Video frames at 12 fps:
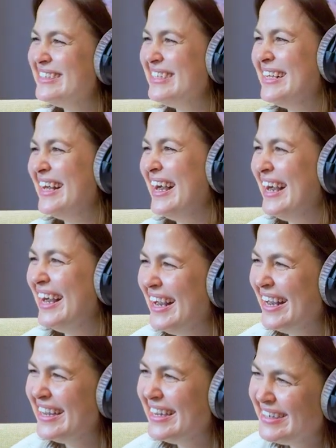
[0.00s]
And then in the
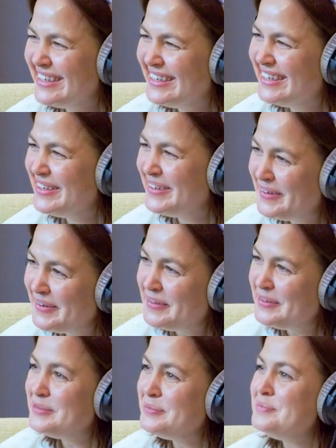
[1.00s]
end, I started going, I
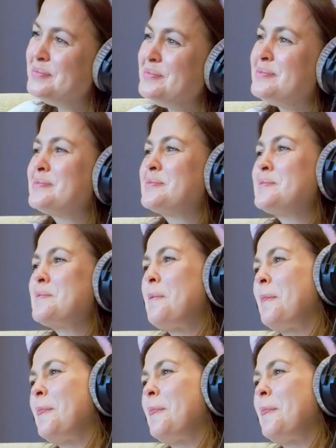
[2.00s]
think for your sake,